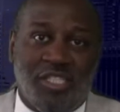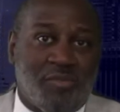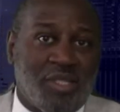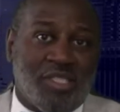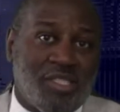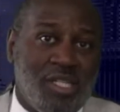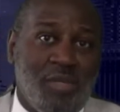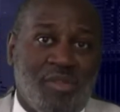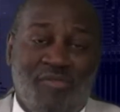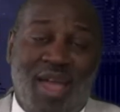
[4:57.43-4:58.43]
as much as
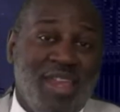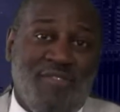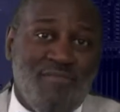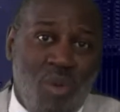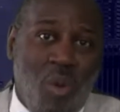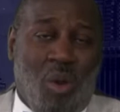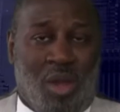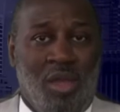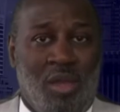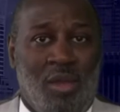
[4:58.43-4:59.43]
them, if not even more.